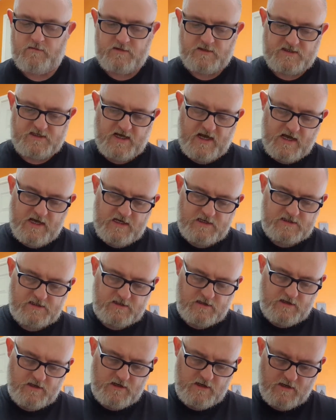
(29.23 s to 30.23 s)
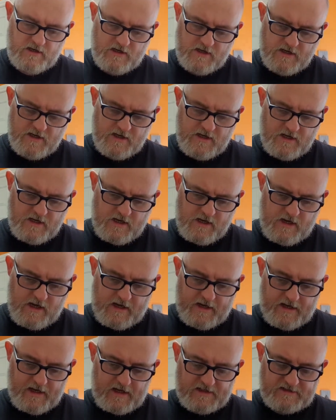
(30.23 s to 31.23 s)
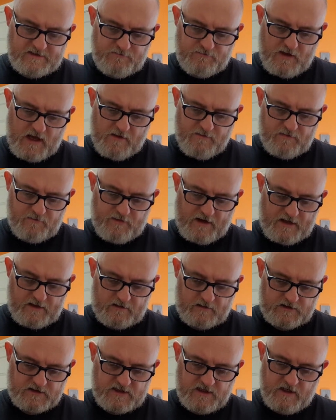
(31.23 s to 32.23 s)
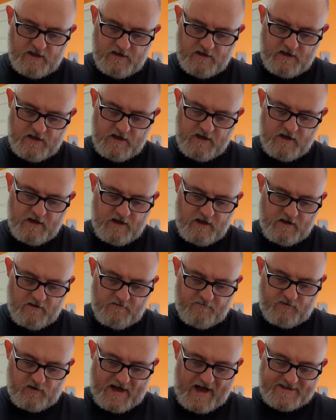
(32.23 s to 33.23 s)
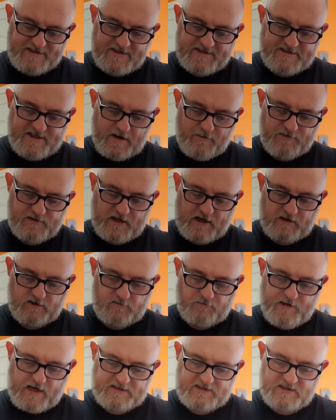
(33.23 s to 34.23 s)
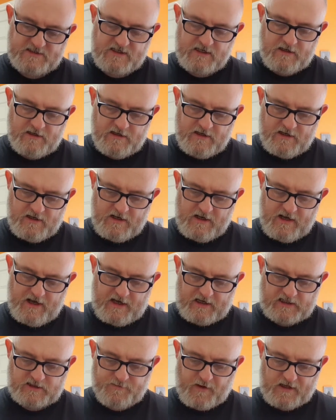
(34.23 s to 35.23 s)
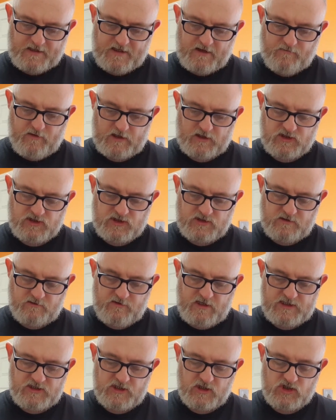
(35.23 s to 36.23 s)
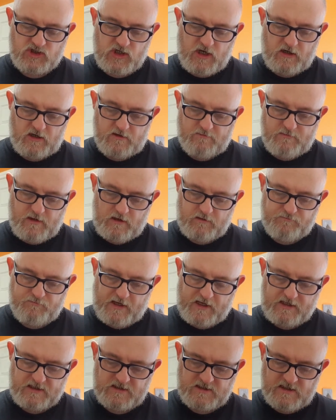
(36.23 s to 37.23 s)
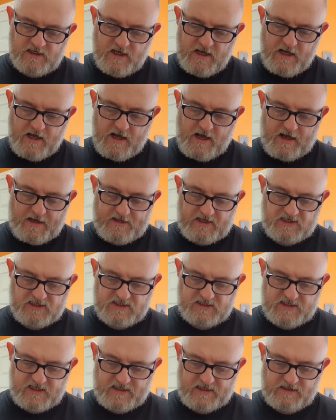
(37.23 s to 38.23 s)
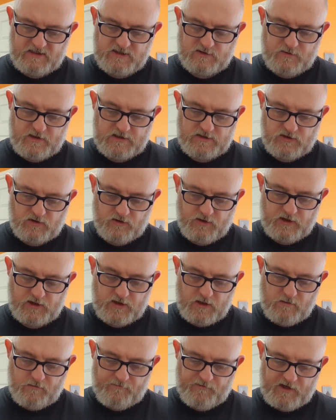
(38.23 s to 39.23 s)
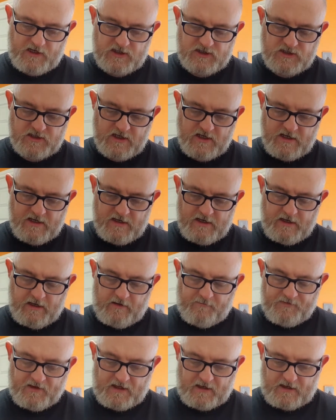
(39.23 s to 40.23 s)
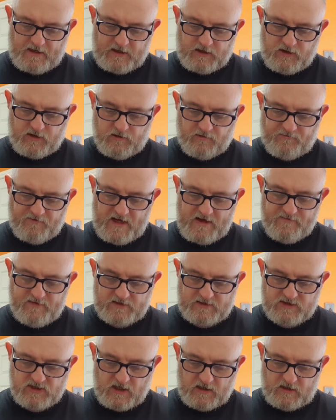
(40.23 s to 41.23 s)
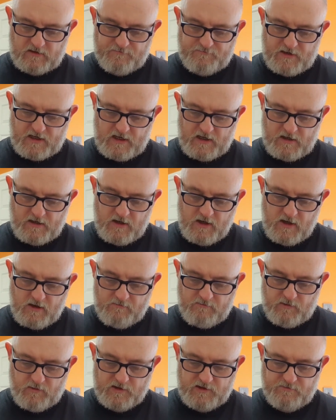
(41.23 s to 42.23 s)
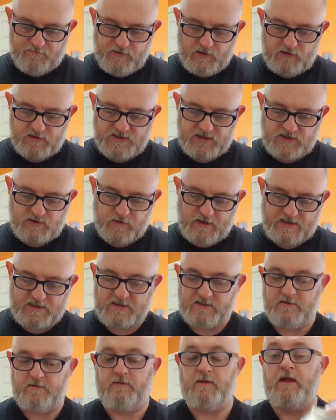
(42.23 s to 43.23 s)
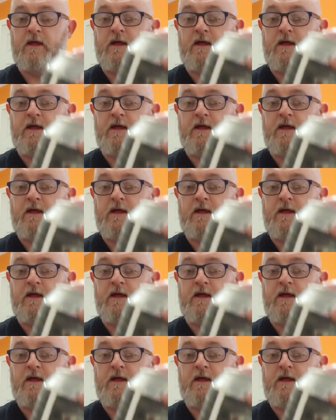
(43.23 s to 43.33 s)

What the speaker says: Says aged in bourbon barrels for added depth and complexity. Expect a rich chocolate malt base and a sticky sweet honeycomb finish, like your favourite chocolate bar, but with a boozy twist.